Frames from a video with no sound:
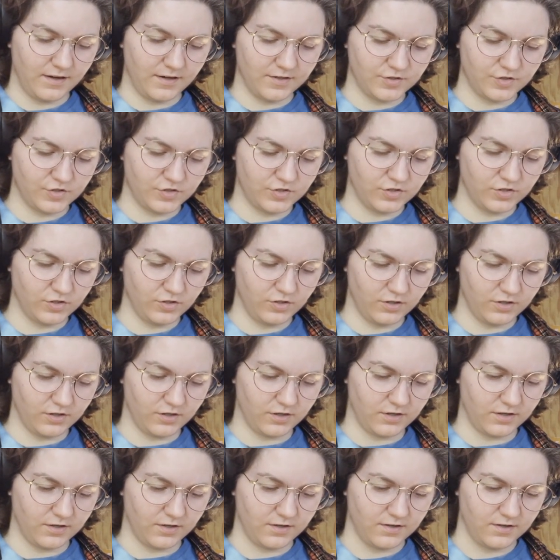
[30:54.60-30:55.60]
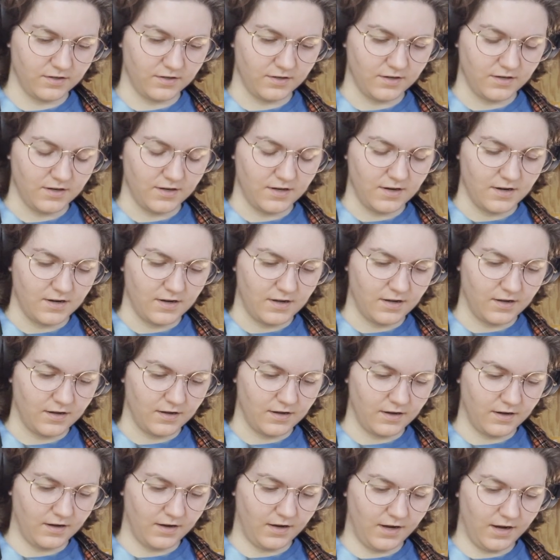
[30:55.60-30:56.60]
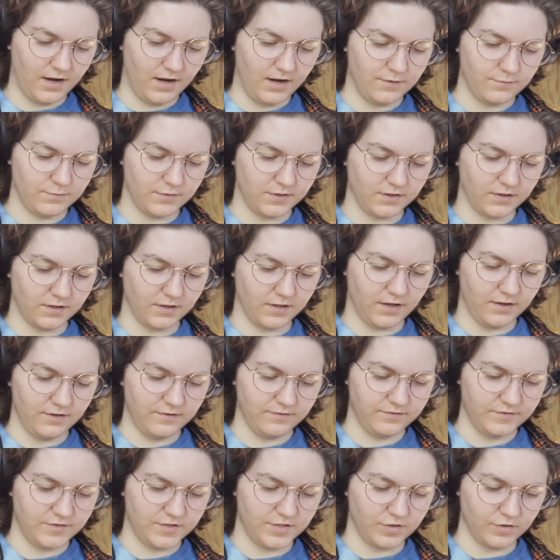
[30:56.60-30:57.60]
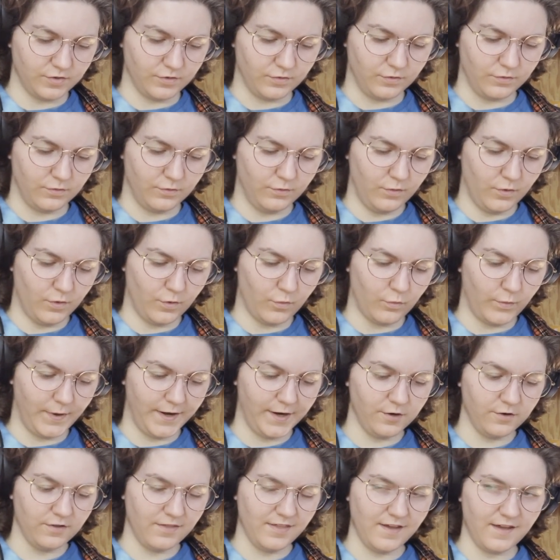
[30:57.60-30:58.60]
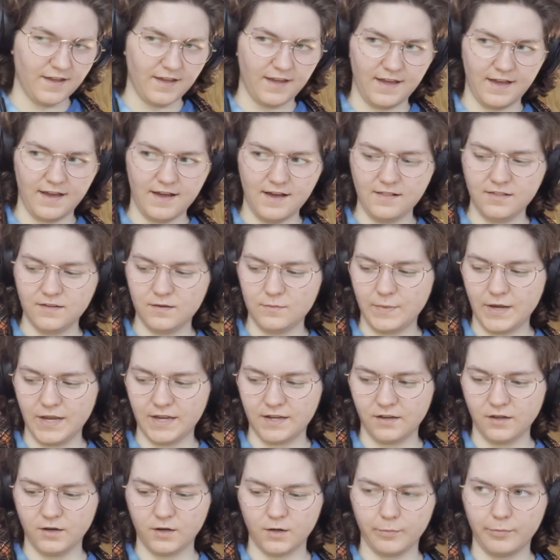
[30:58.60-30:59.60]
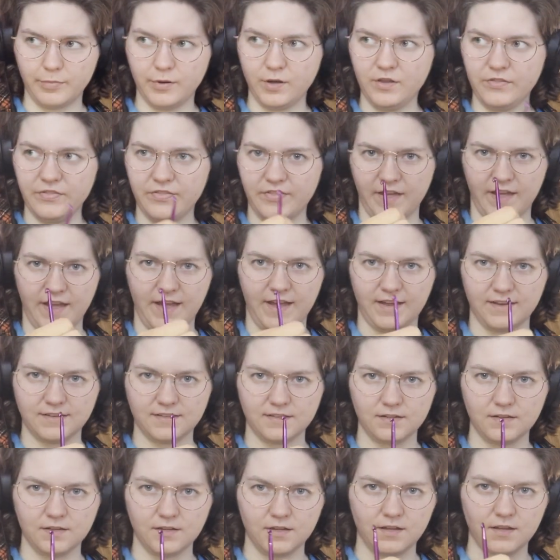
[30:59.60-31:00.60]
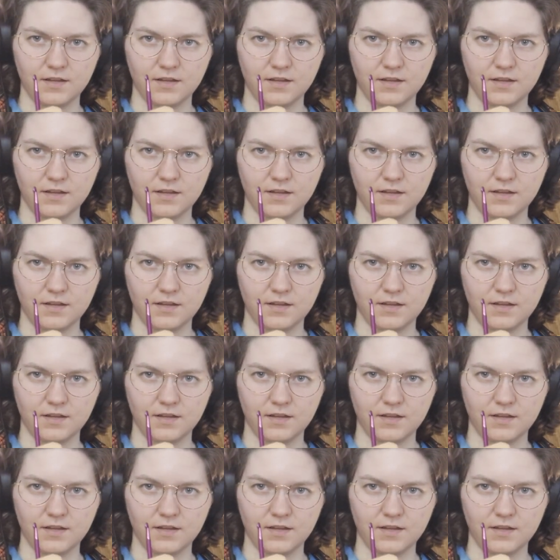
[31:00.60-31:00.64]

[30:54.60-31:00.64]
sure, I would love to. Where the hell am I gonna put that?